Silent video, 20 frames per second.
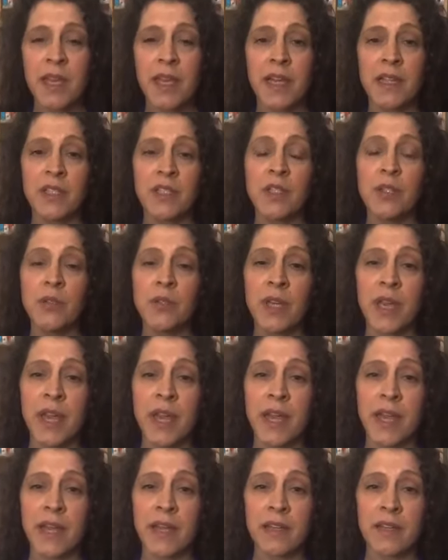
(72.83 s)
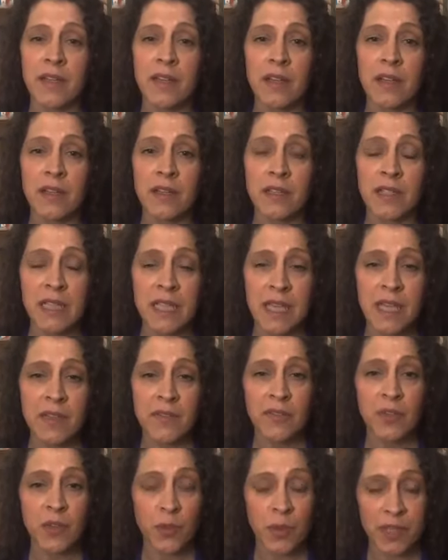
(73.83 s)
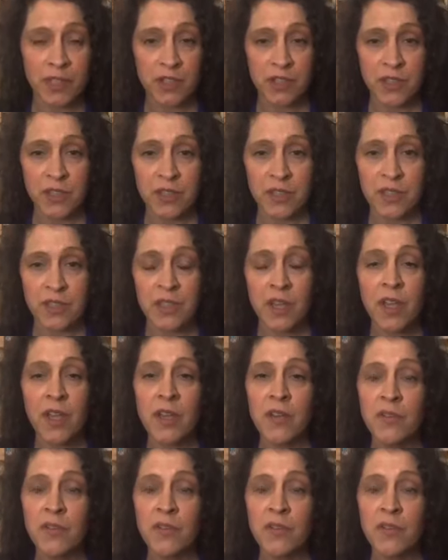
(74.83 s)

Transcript: and you can leave questions